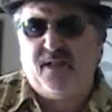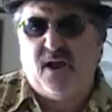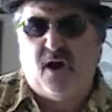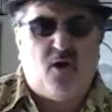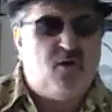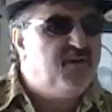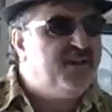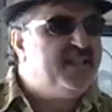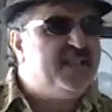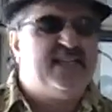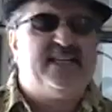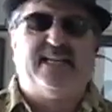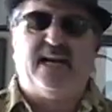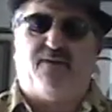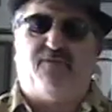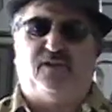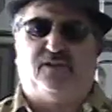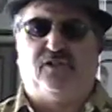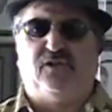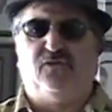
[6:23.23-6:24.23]
Only the
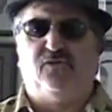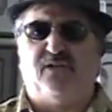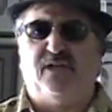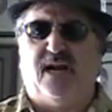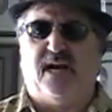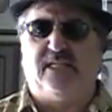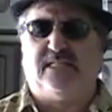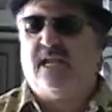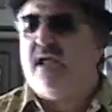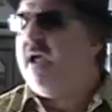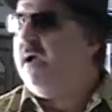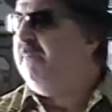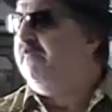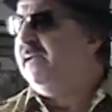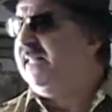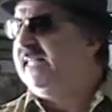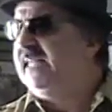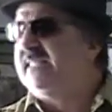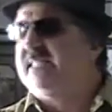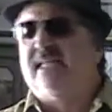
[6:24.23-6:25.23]
devil sues nuns.
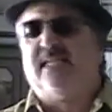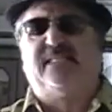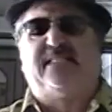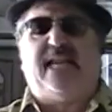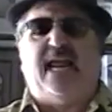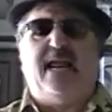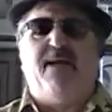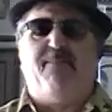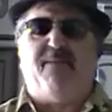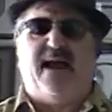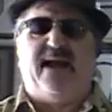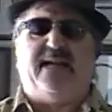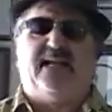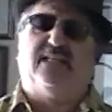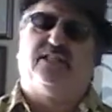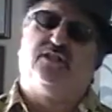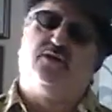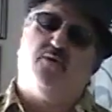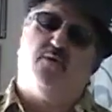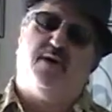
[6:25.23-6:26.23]
But this is the same man that's
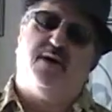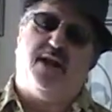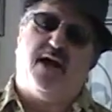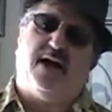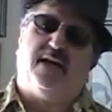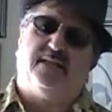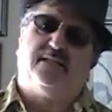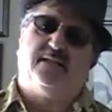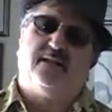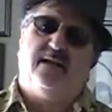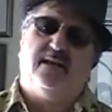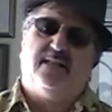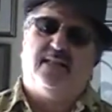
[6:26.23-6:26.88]
suing nuns.